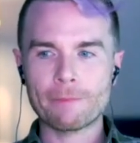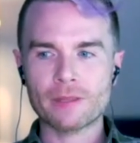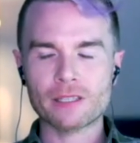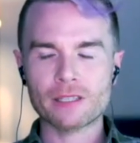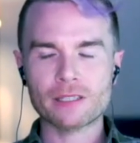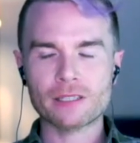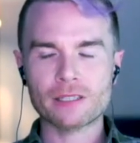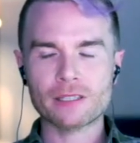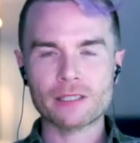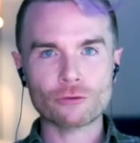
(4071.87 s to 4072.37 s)

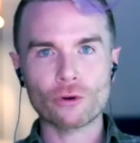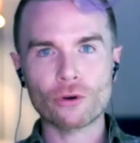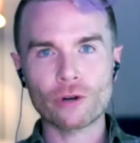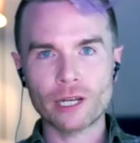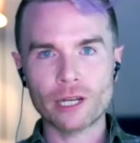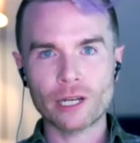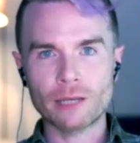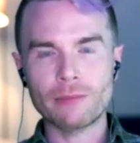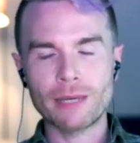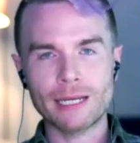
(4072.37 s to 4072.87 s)
Start
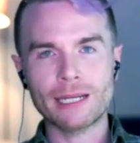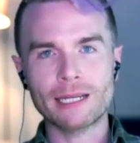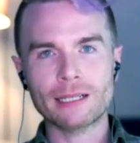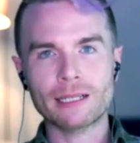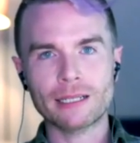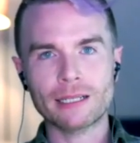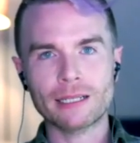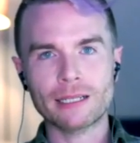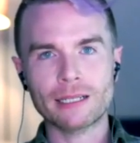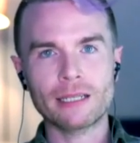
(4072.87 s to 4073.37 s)
drawing
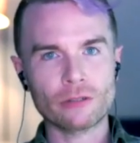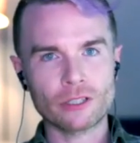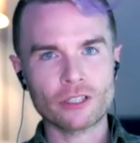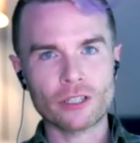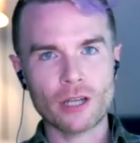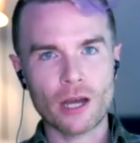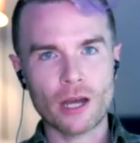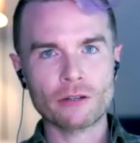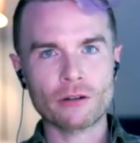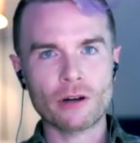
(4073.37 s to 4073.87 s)
immediately. You're a
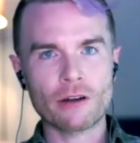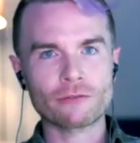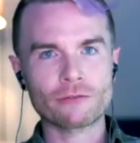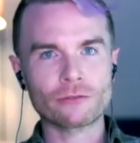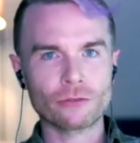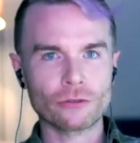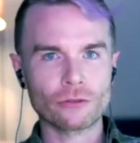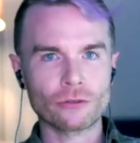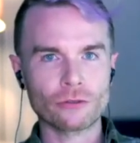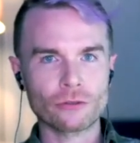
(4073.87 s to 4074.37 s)
designer
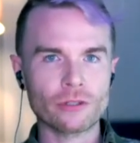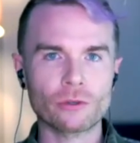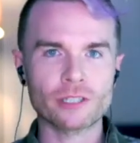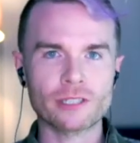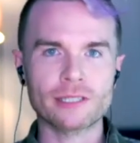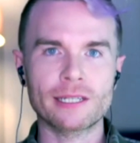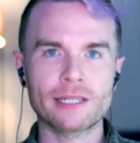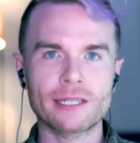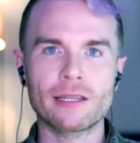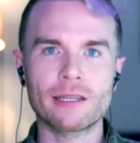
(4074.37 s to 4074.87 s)
after all. They want to
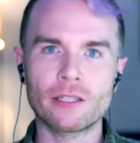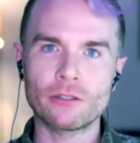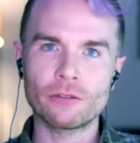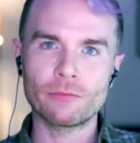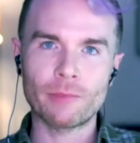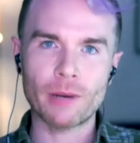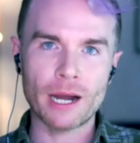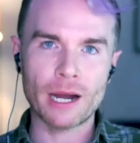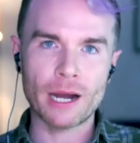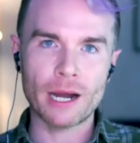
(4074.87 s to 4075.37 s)
see that your
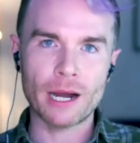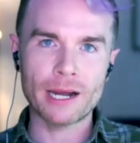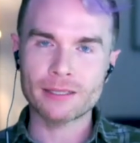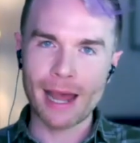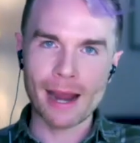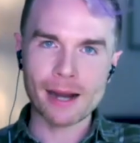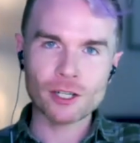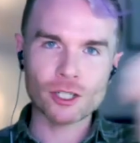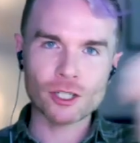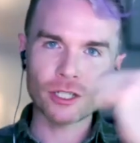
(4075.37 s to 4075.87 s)
bias to
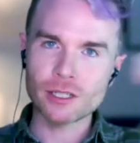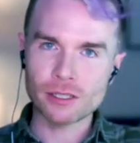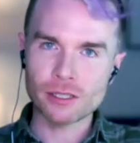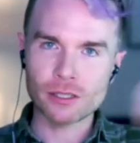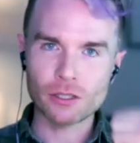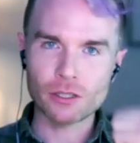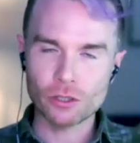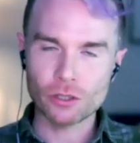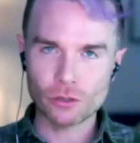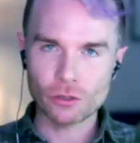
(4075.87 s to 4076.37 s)
action is
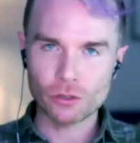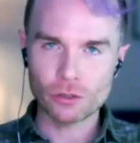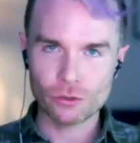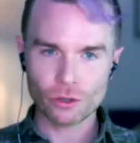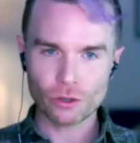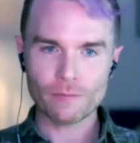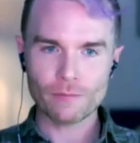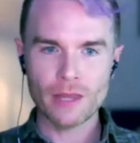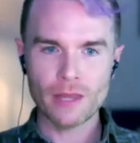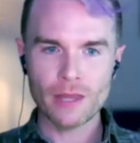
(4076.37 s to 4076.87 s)
to
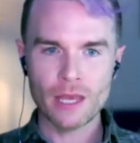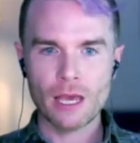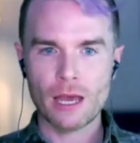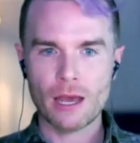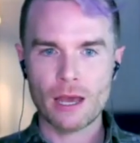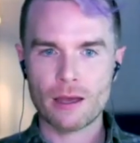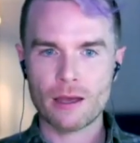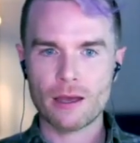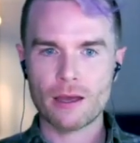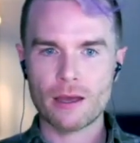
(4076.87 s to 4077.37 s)
draw.
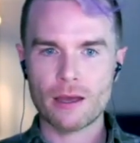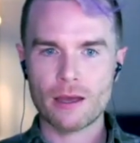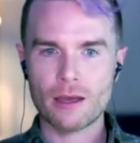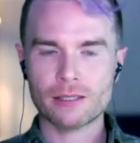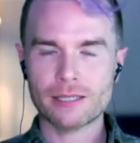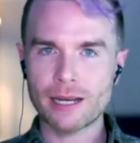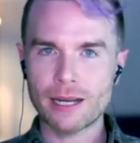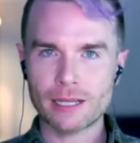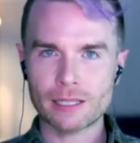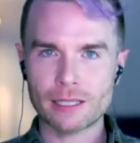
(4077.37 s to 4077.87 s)

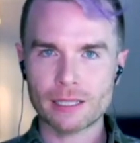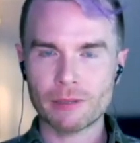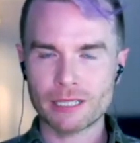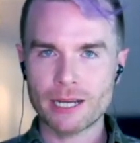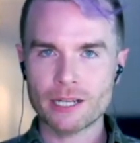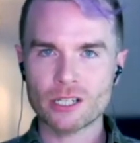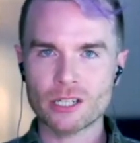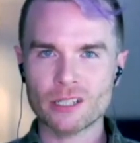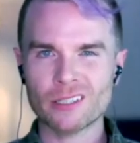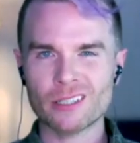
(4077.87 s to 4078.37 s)
Set
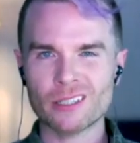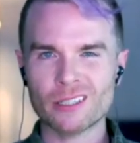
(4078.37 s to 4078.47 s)
expectations.